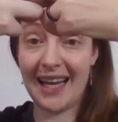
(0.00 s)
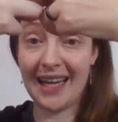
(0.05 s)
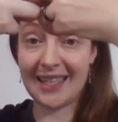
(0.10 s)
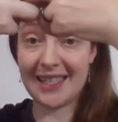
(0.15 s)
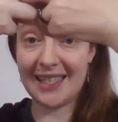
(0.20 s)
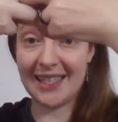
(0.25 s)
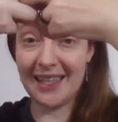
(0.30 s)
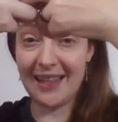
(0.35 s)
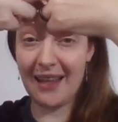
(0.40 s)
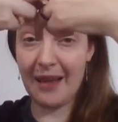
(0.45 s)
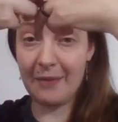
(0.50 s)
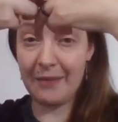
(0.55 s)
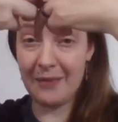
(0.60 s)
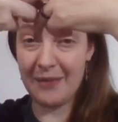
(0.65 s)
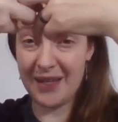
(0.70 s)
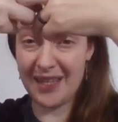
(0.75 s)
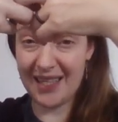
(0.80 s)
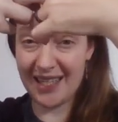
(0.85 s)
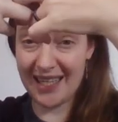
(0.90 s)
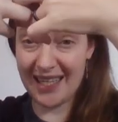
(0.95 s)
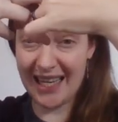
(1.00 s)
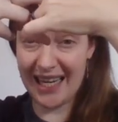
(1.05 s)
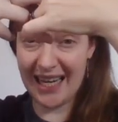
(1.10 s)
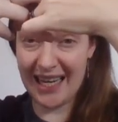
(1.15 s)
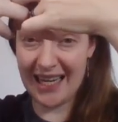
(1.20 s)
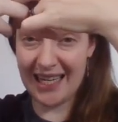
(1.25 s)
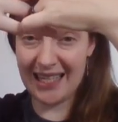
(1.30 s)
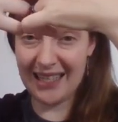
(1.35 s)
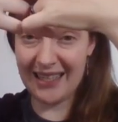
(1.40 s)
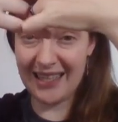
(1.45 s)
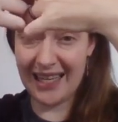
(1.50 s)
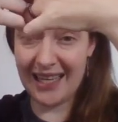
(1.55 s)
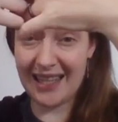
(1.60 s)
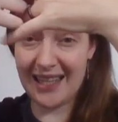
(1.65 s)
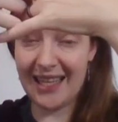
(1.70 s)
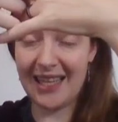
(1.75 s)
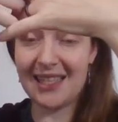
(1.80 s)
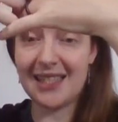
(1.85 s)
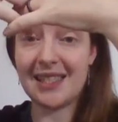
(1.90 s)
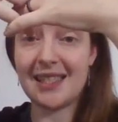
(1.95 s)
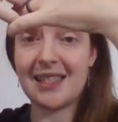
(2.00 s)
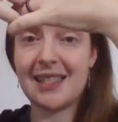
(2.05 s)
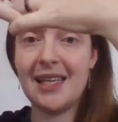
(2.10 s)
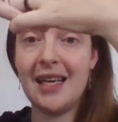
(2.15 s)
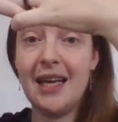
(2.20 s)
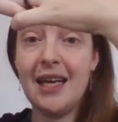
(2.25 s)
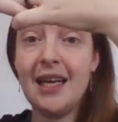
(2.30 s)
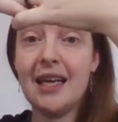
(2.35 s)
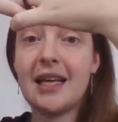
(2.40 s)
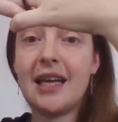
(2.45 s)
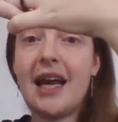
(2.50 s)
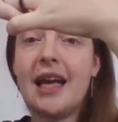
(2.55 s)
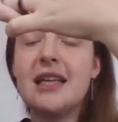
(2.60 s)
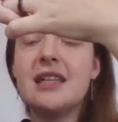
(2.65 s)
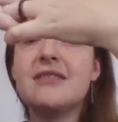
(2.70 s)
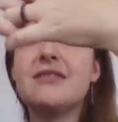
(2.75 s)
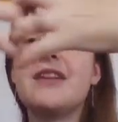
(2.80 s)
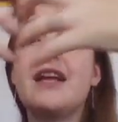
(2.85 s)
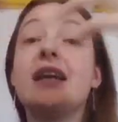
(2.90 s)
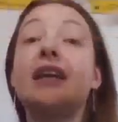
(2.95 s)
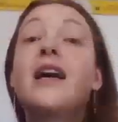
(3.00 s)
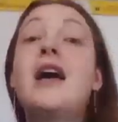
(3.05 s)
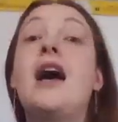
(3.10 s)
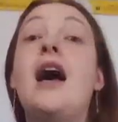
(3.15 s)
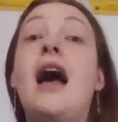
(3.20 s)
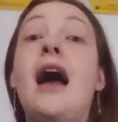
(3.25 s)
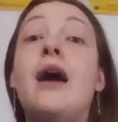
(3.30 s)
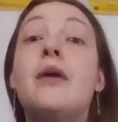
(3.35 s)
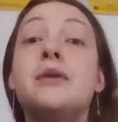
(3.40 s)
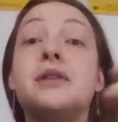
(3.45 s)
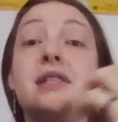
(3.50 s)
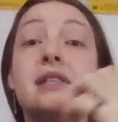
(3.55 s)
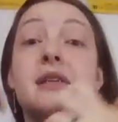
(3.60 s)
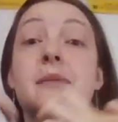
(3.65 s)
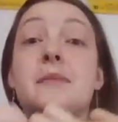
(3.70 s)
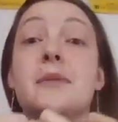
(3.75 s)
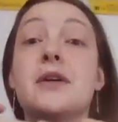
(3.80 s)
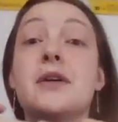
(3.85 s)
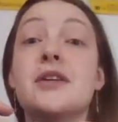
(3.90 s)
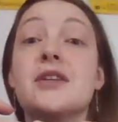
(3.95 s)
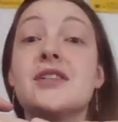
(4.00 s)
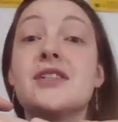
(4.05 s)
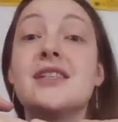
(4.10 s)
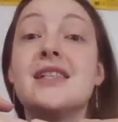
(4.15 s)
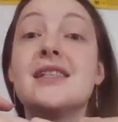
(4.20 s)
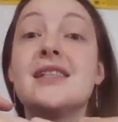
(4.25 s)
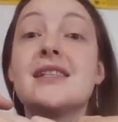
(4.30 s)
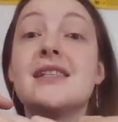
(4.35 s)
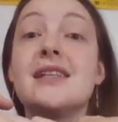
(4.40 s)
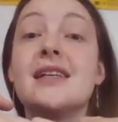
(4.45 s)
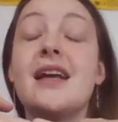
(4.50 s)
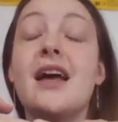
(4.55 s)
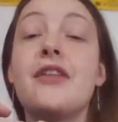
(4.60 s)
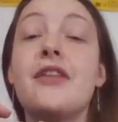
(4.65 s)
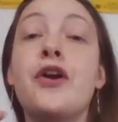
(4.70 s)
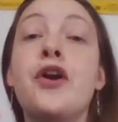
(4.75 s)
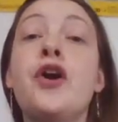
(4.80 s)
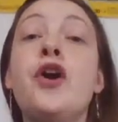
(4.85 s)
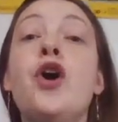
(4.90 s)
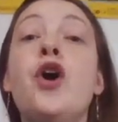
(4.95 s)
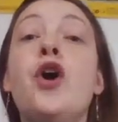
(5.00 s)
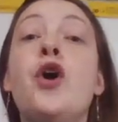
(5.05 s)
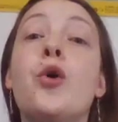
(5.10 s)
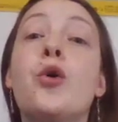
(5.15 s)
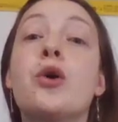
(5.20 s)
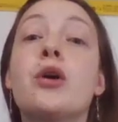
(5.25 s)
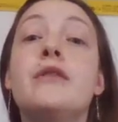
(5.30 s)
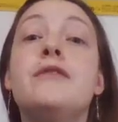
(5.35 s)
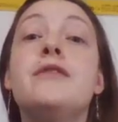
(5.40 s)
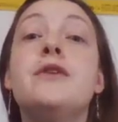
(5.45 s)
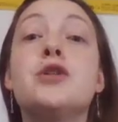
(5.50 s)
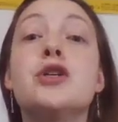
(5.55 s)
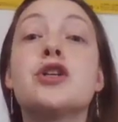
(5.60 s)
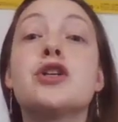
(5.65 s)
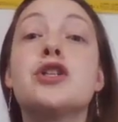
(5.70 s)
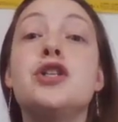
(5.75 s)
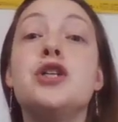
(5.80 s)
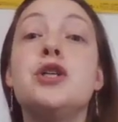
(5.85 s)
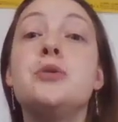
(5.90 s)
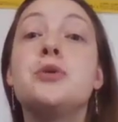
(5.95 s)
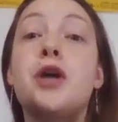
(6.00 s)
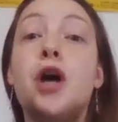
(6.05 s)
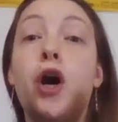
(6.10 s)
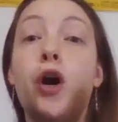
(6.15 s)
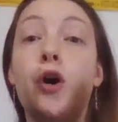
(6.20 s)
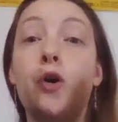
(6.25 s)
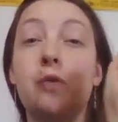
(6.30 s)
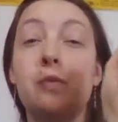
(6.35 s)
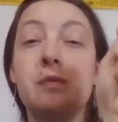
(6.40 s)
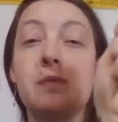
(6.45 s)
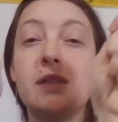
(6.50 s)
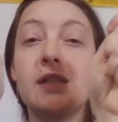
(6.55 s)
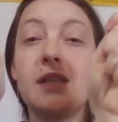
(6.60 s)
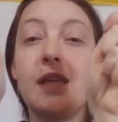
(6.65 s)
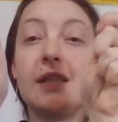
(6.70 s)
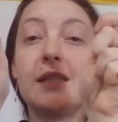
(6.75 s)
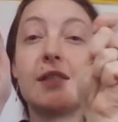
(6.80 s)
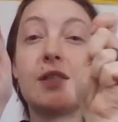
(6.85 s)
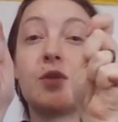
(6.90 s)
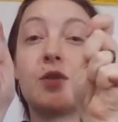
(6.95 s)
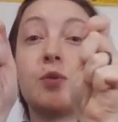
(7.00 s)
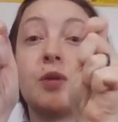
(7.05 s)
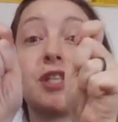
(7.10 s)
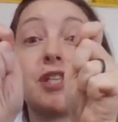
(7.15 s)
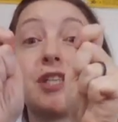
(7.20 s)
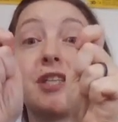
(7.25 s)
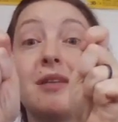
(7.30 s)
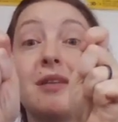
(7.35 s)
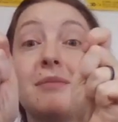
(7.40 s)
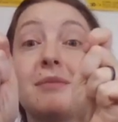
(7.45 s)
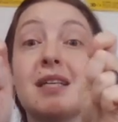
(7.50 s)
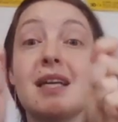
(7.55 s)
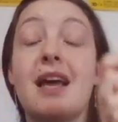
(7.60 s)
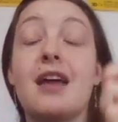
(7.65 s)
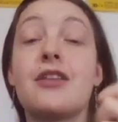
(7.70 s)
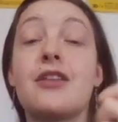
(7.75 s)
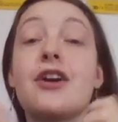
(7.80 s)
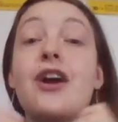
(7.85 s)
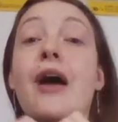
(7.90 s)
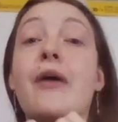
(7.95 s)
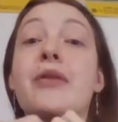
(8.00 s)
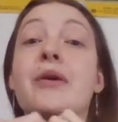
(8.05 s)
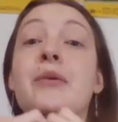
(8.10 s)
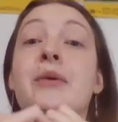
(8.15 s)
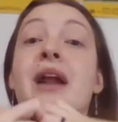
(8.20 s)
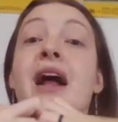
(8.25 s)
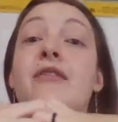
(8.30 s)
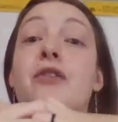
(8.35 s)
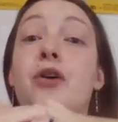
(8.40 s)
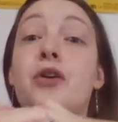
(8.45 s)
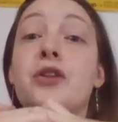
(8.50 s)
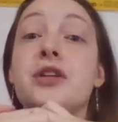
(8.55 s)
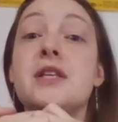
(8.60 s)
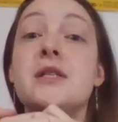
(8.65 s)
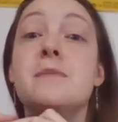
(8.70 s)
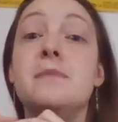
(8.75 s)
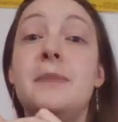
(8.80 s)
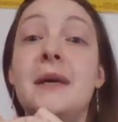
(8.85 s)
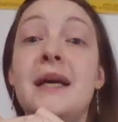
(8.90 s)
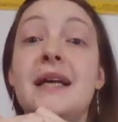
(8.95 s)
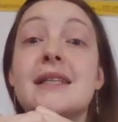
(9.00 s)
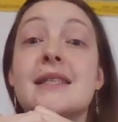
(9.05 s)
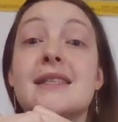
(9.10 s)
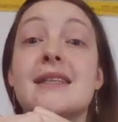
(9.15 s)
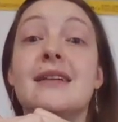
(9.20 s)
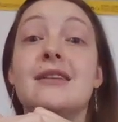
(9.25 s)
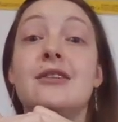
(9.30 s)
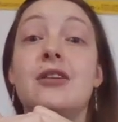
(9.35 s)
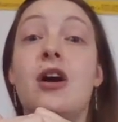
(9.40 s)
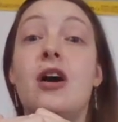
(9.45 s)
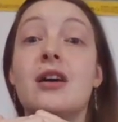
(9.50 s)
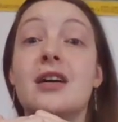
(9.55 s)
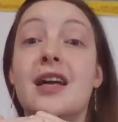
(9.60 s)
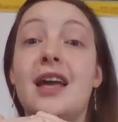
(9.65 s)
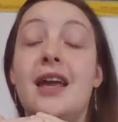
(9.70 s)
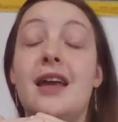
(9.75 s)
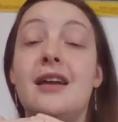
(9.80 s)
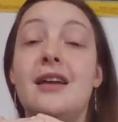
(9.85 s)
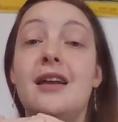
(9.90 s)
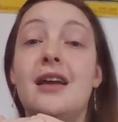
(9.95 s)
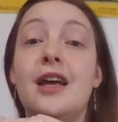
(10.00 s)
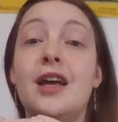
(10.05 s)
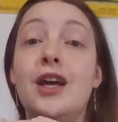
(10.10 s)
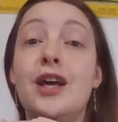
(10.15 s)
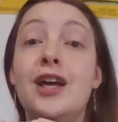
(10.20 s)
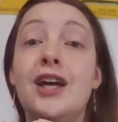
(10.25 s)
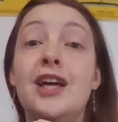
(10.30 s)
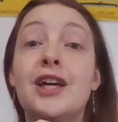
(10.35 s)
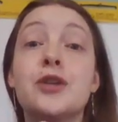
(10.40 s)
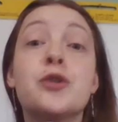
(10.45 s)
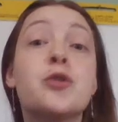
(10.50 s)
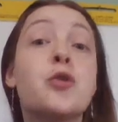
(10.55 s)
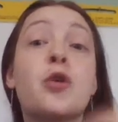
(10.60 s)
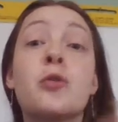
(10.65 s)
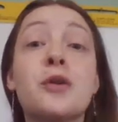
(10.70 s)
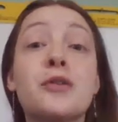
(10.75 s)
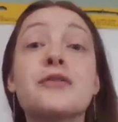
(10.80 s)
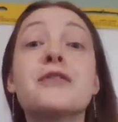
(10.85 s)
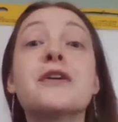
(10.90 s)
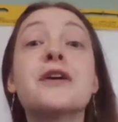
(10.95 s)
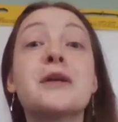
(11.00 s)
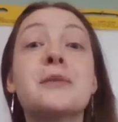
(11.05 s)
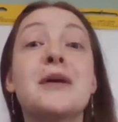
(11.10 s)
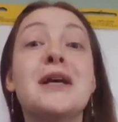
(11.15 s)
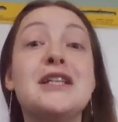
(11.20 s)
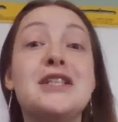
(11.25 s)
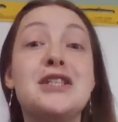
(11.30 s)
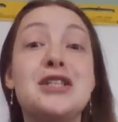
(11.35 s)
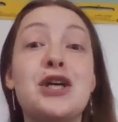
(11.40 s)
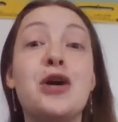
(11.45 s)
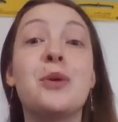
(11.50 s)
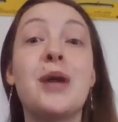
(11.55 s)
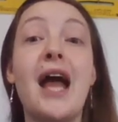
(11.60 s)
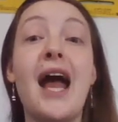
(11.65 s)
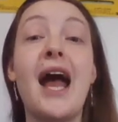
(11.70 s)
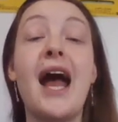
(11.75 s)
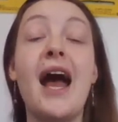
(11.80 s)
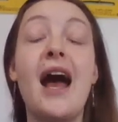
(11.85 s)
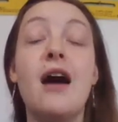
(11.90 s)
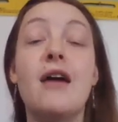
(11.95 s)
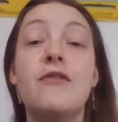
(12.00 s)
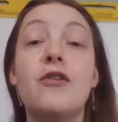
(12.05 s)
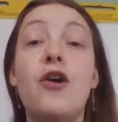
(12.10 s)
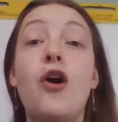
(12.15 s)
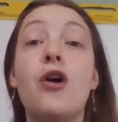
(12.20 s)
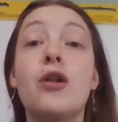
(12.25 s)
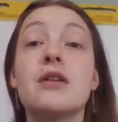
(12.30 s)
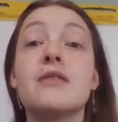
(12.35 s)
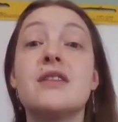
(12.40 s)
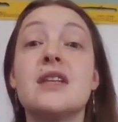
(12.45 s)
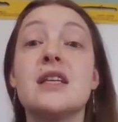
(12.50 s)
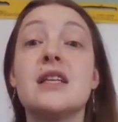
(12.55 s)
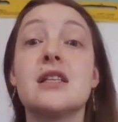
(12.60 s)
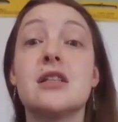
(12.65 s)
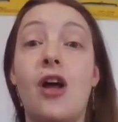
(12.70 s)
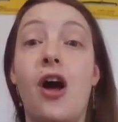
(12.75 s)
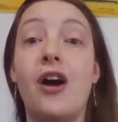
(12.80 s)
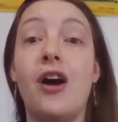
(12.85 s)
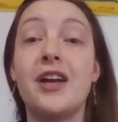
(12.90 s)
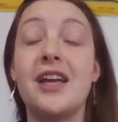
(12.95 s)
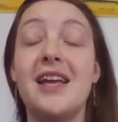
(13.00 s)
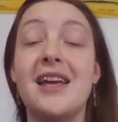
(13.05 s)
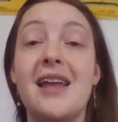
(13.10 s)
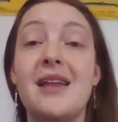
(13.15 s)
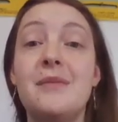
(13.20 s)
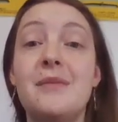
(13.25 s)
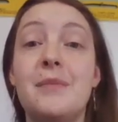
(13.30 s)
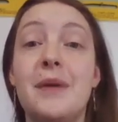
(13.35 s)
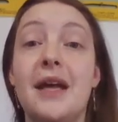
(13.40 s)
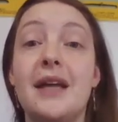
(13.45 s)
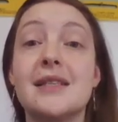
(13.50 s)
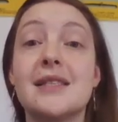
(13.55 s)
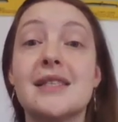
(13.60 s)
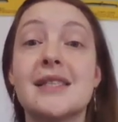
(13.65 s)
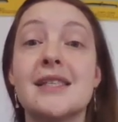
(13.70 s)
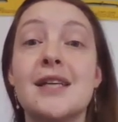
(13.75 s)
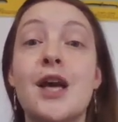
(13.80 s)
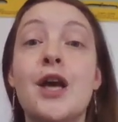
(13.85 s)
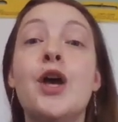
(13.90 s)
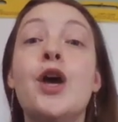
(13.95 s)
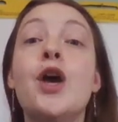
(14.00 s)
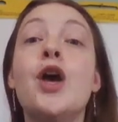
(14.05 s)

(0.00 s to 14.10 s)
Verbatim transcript: next to them, kind of like this, kind of like how a zipper sits together, or if you took two combs and squished them together, how they would have all these bits that lock in. Normal vertebrae don't have all of these locking in bits.